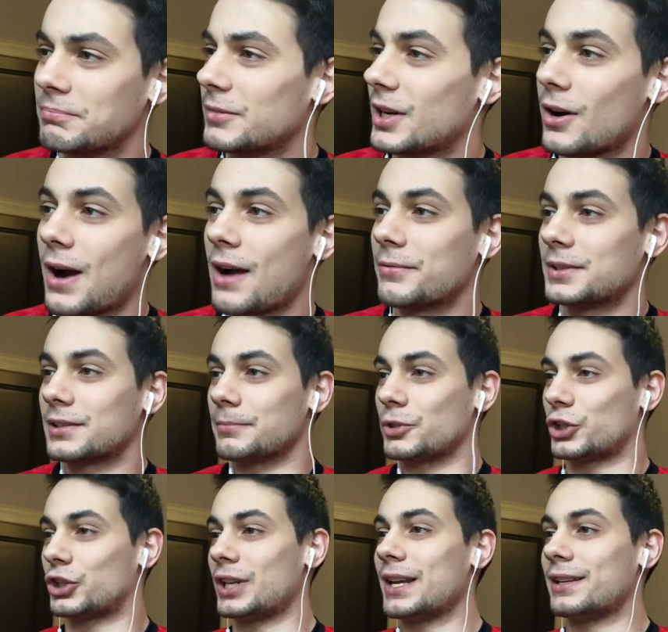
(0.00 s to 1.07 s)
you know, having some
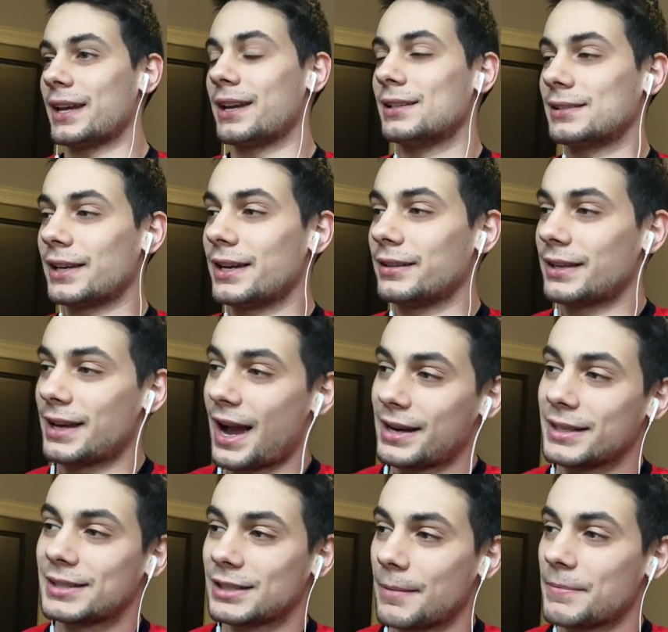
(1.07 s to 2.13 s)
shit days lately. I need
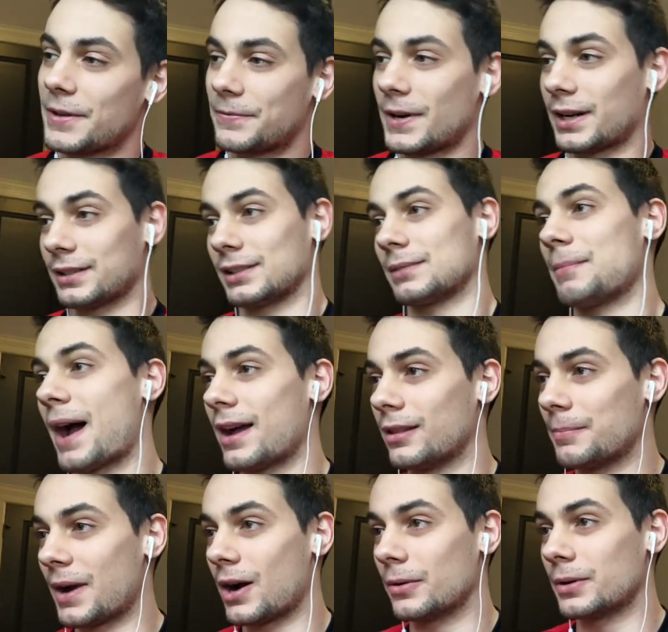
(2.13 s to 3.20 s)
something to fucking smile
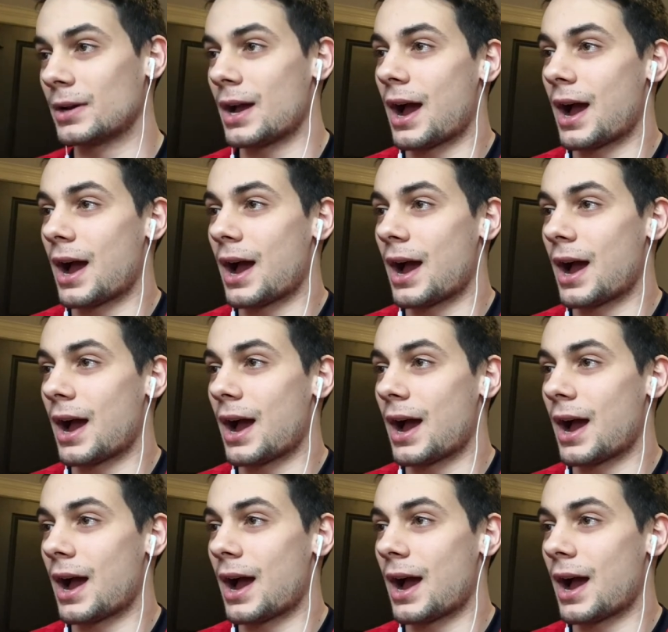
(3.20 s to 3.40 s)
about.